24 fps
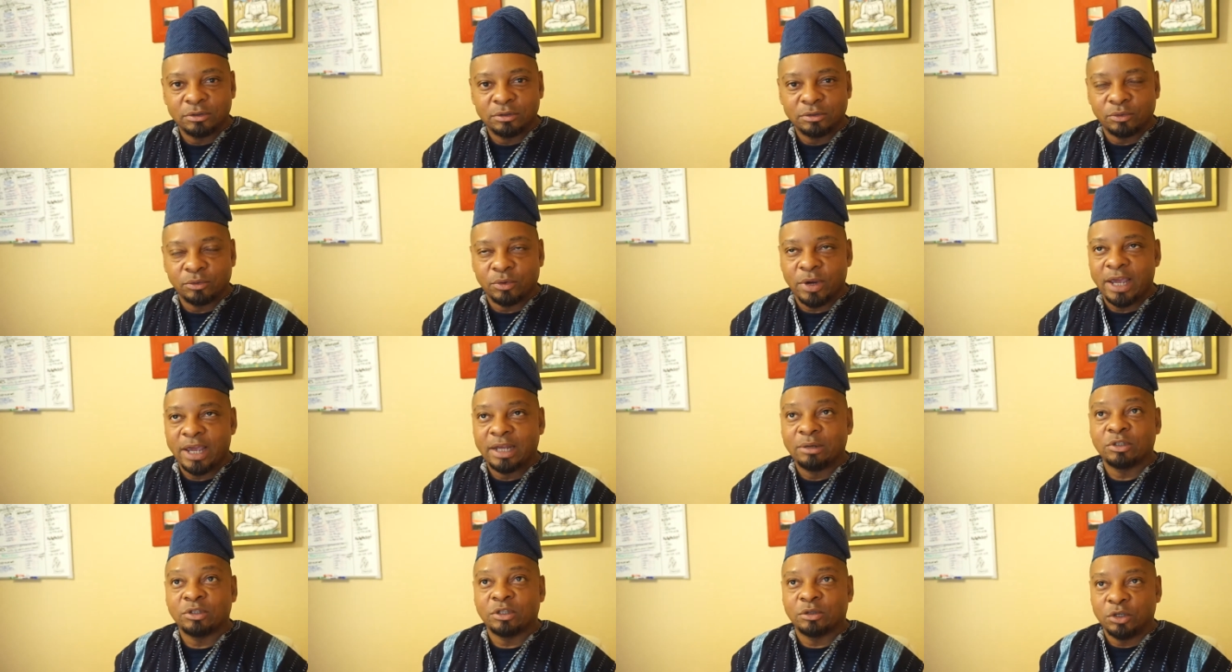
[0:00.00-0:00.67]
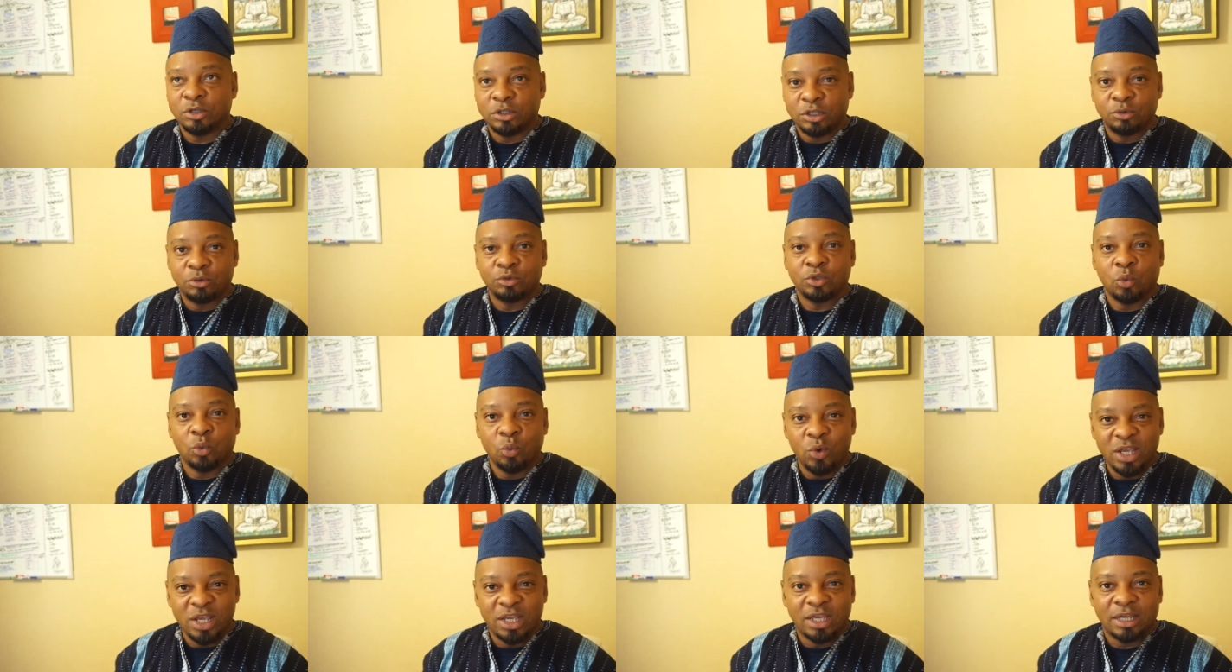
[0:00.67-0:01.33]
Right, it was and it was a
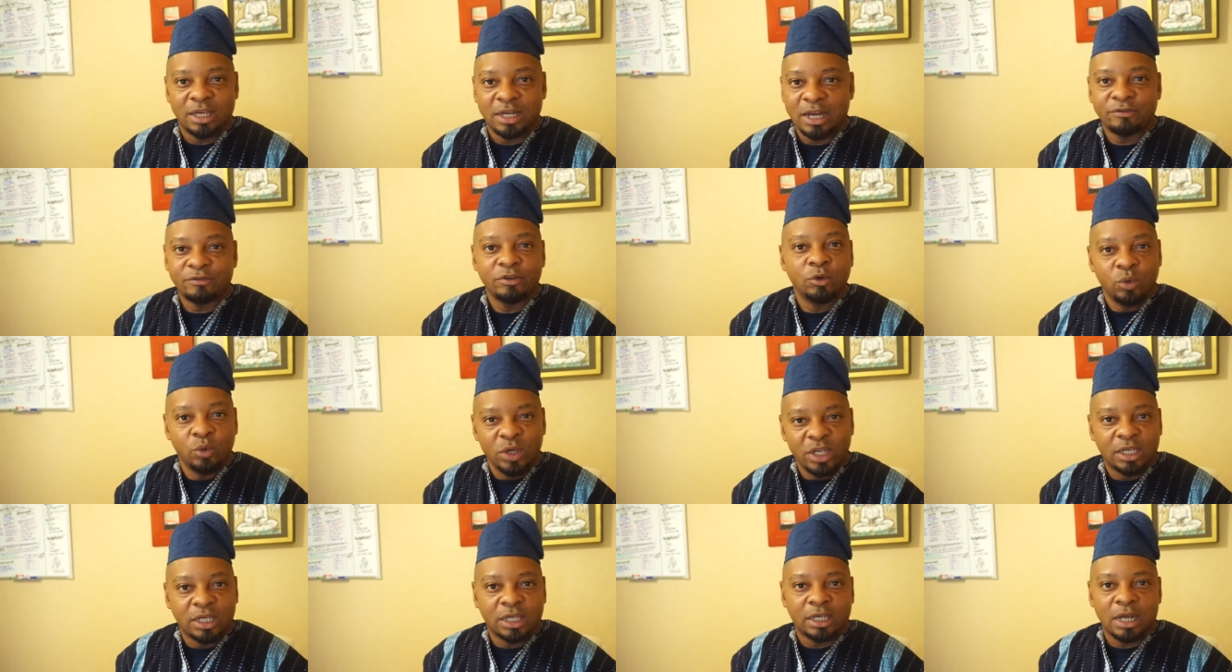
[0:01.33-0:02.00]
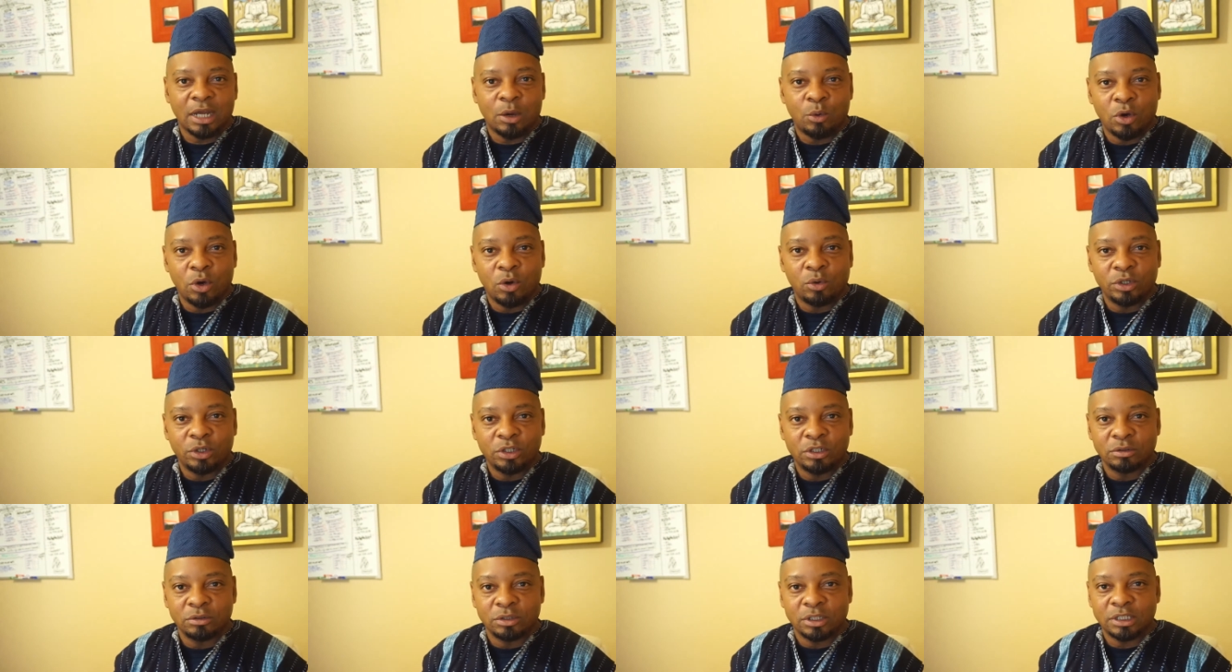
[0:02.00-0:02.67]
weekend. Every weekend I would go
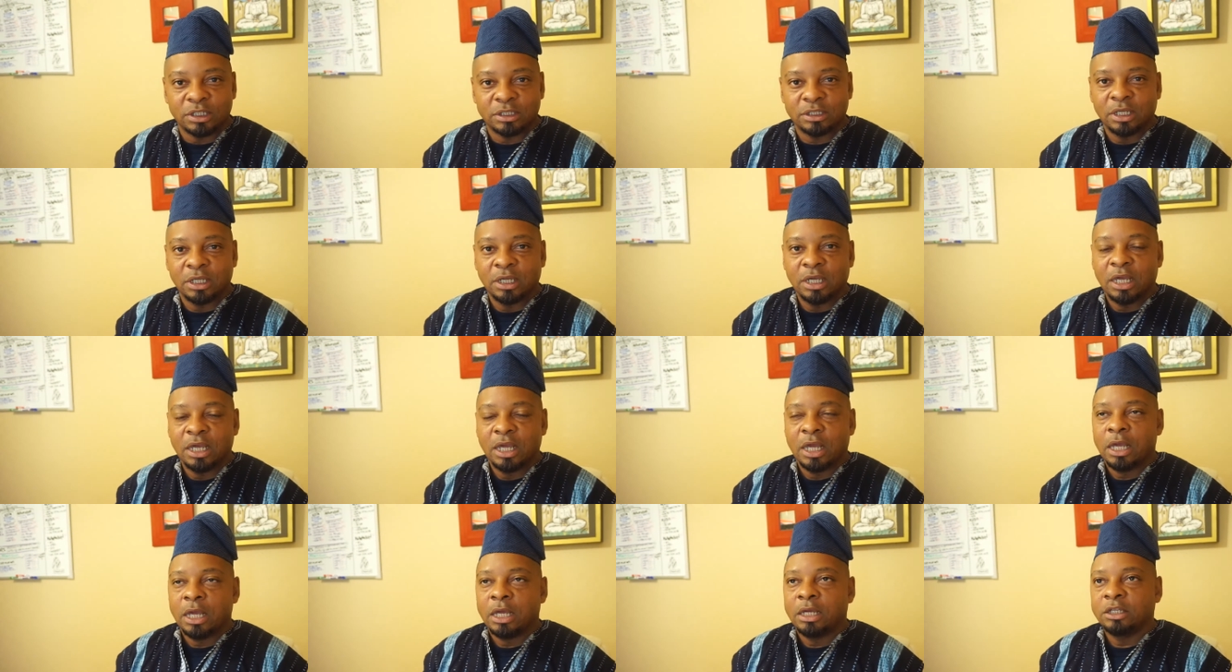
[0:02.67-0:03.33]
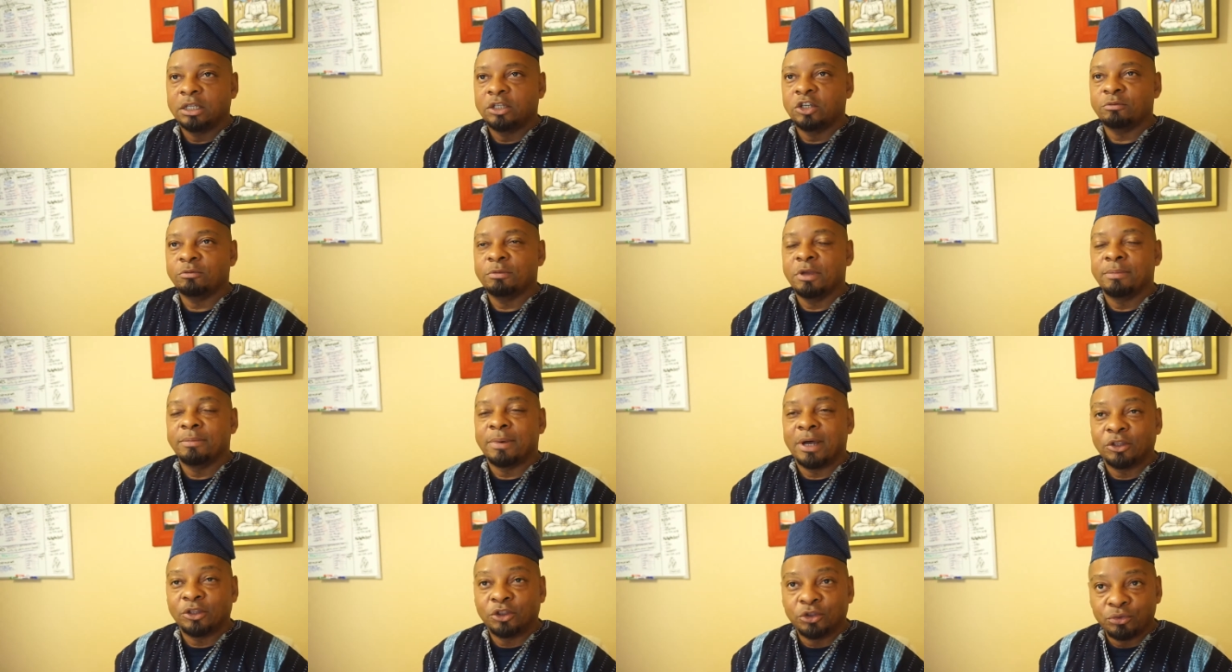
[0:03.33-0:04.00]
and do this. It took me
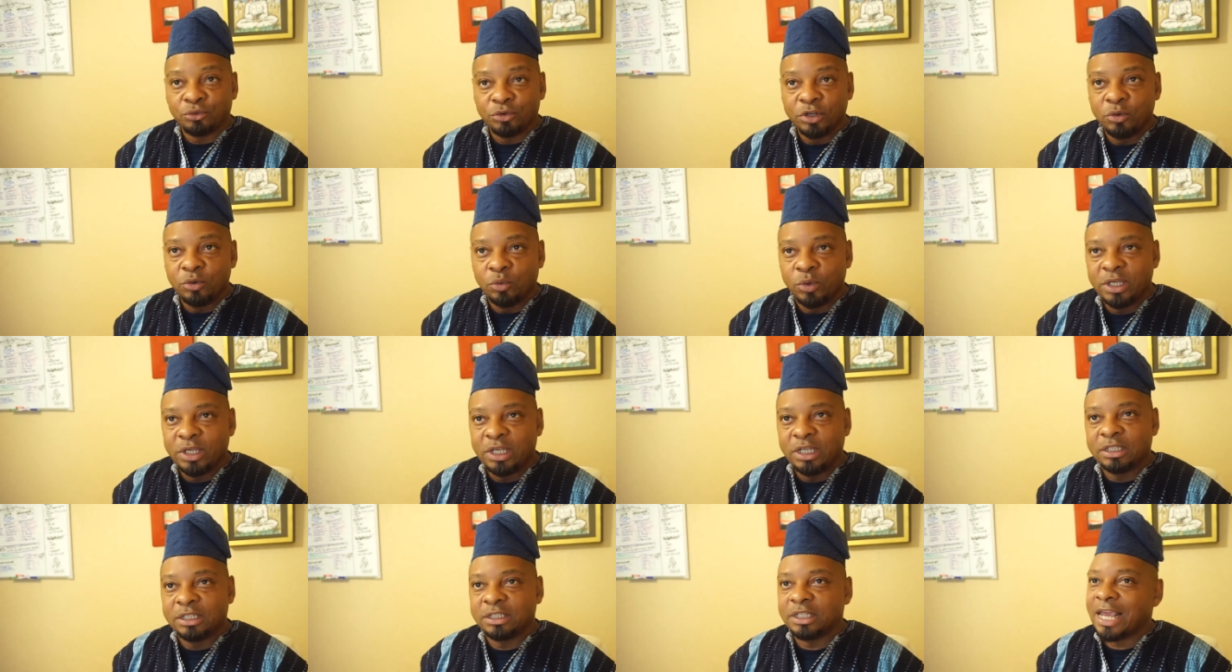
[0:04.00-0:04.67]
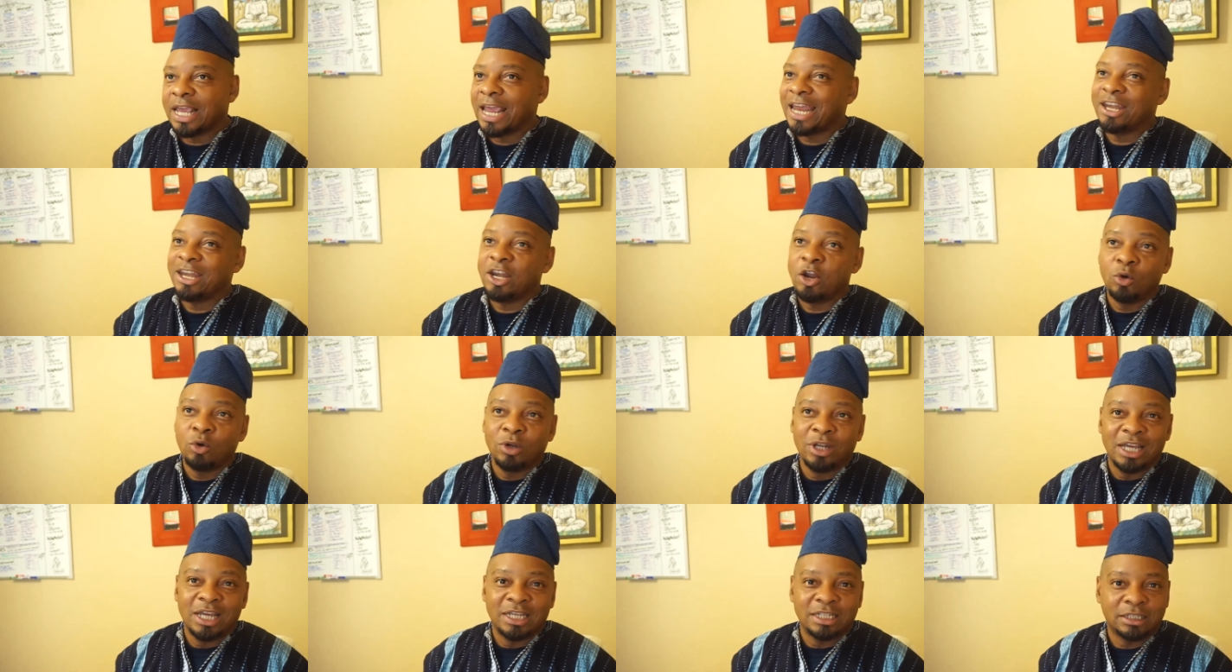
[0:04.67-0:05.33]
about three weeks and no
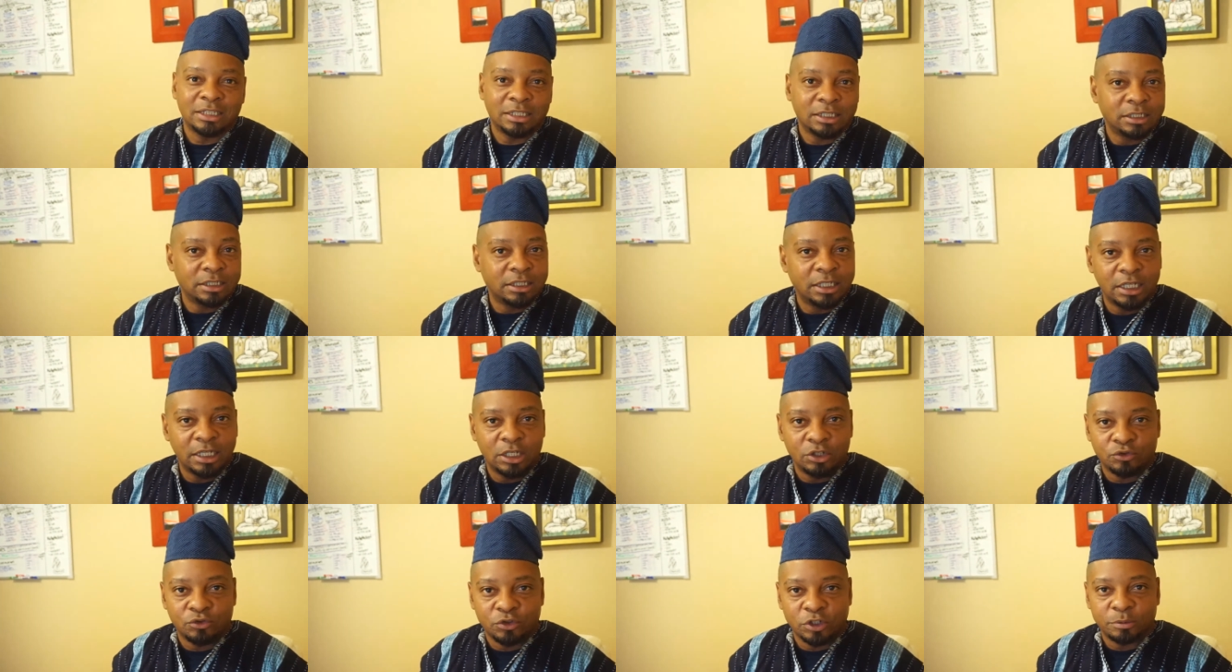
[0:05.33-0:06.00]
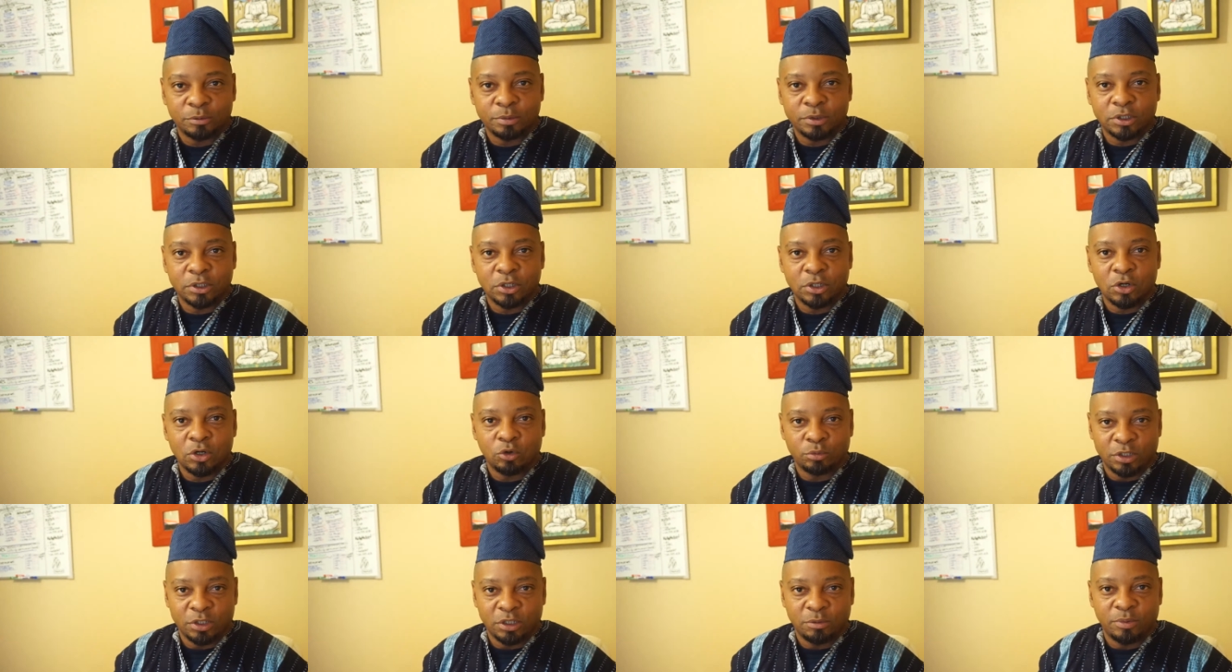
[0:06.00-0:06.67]
less than ten trips to
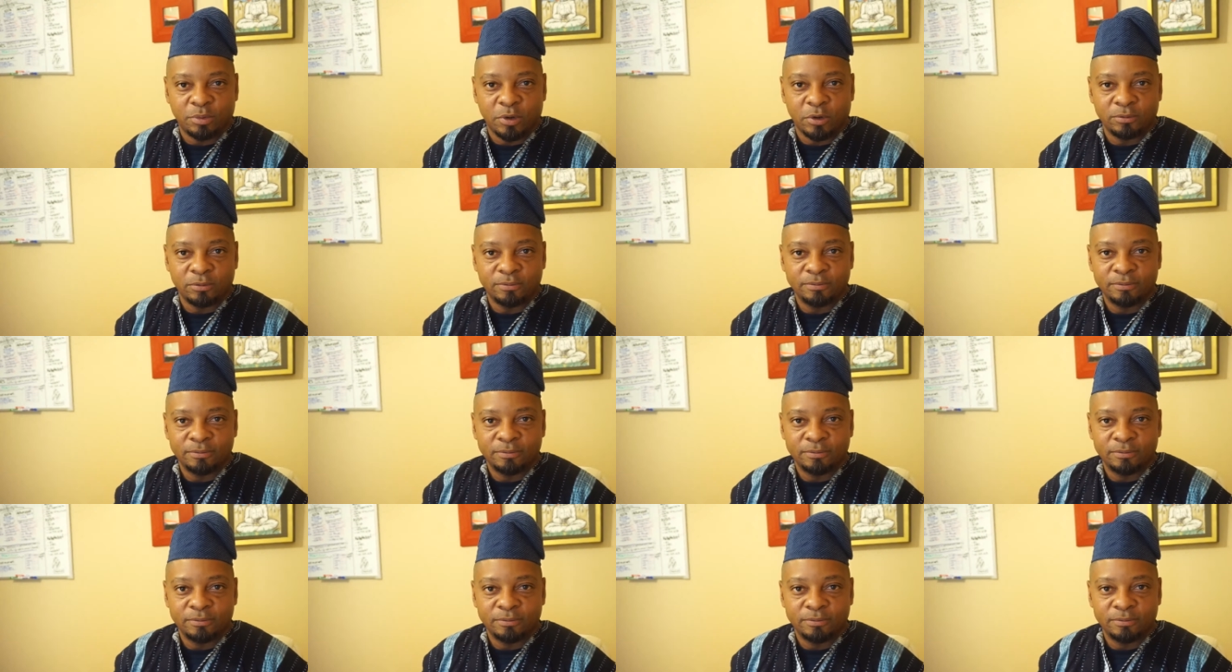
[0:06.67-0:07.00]
Home Depot